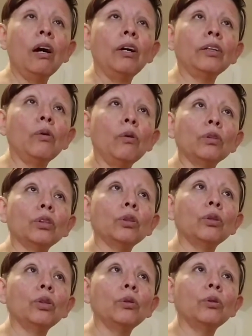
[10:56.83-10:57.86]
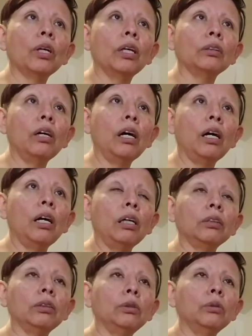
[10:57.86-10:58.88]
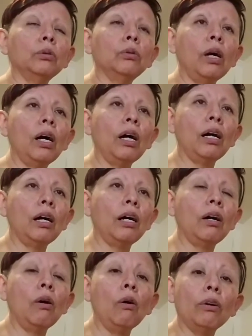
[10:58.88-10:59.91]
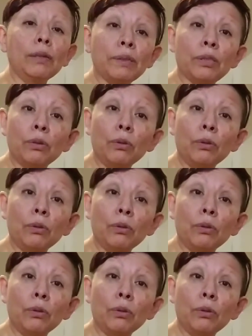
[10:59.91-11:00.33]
And also you can do olives